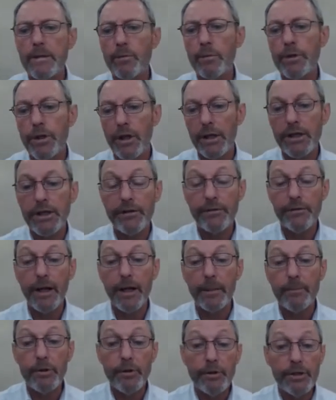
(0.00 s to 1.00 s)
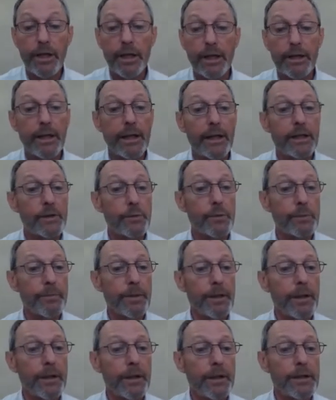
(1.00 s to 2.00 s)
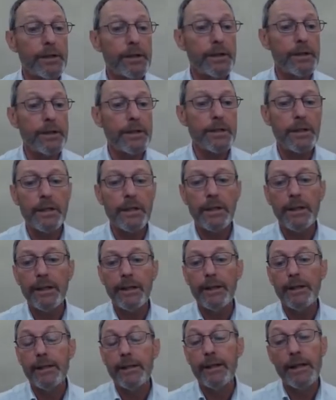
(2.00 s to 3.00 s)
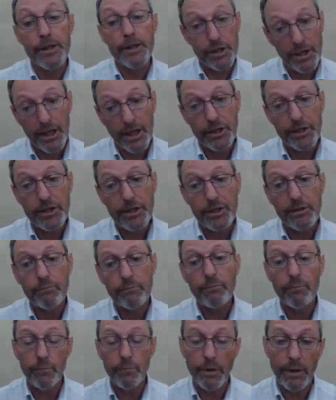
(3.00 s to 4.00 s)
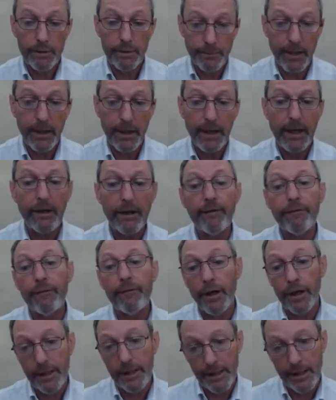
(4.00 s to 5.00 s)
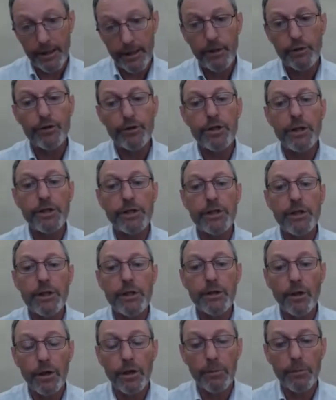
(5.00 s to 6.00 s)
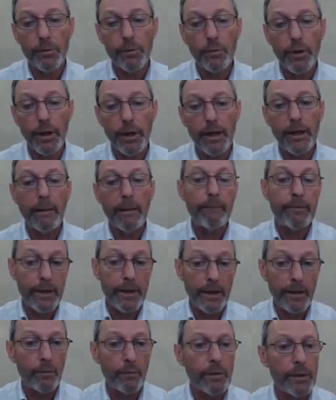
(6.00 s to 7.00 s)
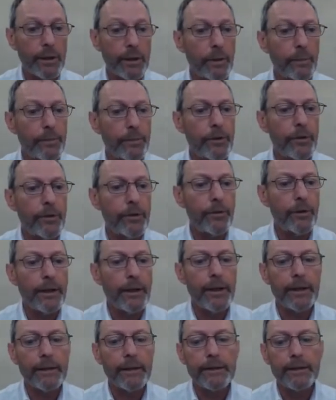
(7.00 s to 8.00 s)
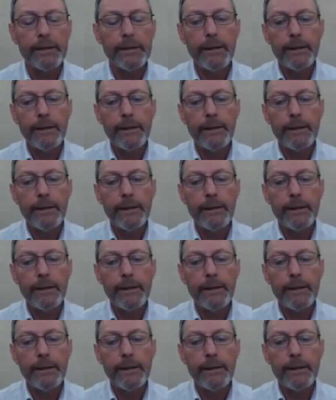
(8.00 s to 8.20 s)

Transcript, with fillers: We're trying to develop new techniques with partners. Legislation is being clarified. That new strategy document, when it comes out, will help to do that.